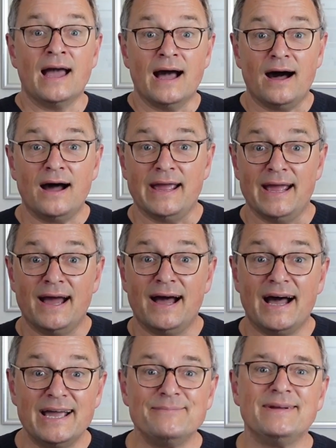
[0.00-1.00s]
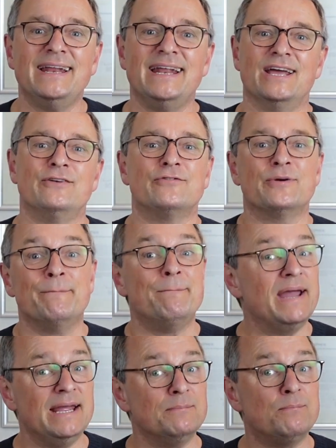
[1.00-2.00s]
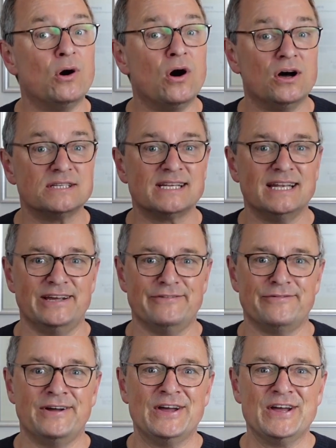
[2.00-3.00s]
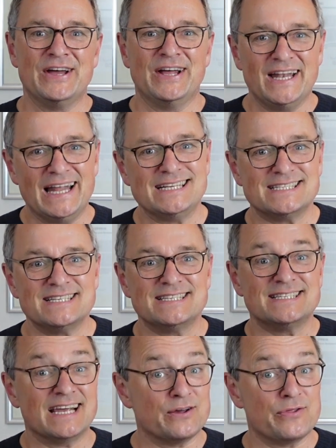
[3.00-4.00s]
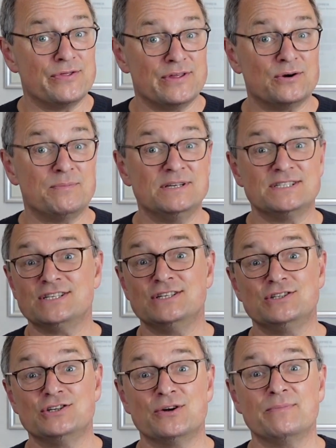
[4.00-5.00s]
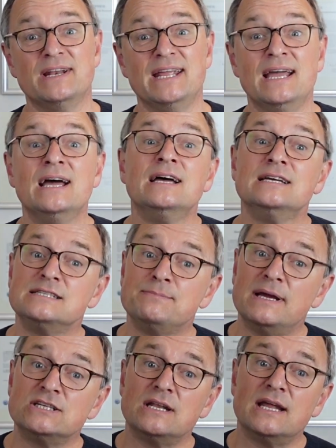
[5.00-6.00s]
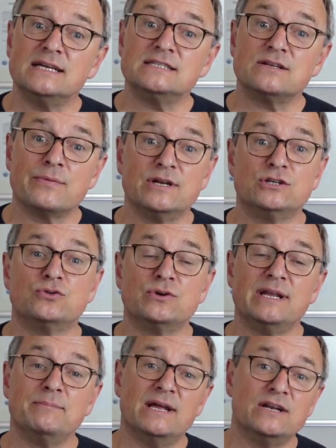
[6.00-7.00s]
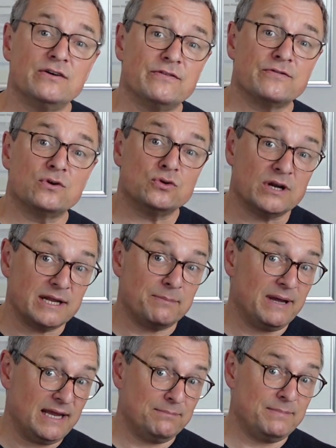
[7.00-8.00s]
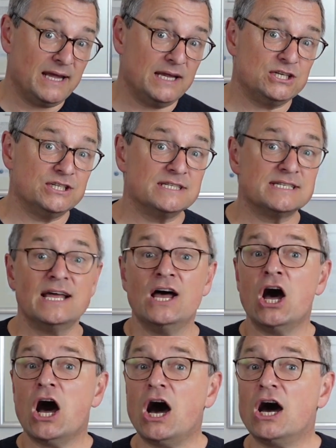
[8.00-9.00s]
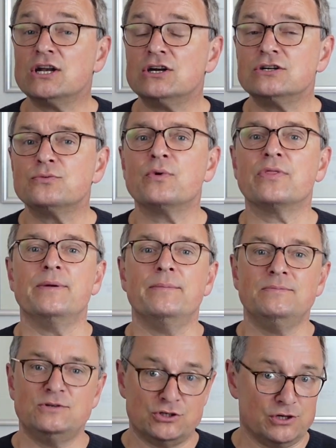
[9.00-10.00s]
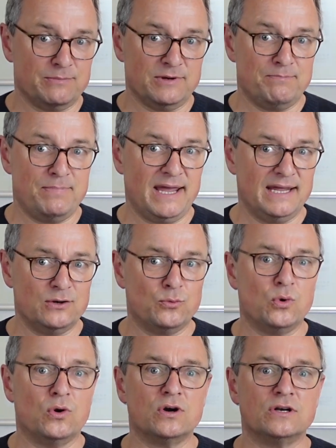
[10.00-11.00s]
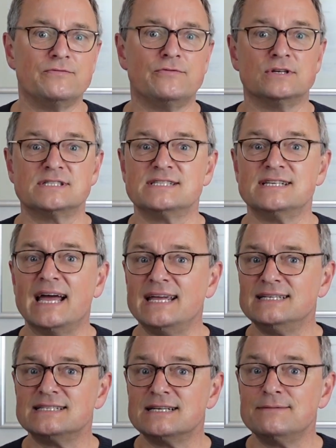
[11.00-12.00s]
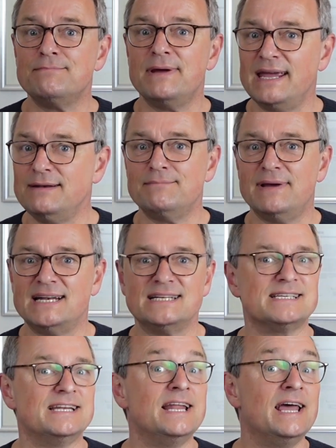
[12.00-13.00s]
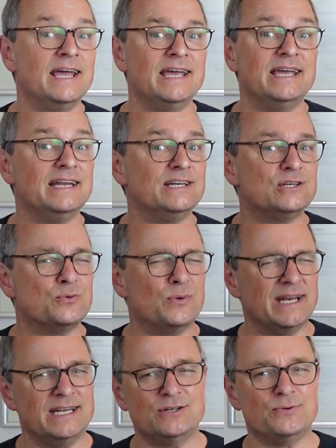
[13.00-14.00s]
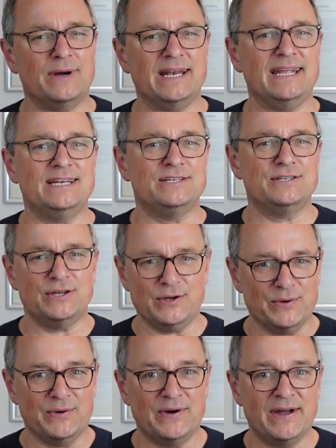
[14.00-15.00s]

Hi, I'm Gideon from Pain.PAUSE.LIVE, licensed psychotherapist in Germany, specialized on the treatment of chronic pain patients, honored with the German Pain Award for Science and Pain Medicine in 2022,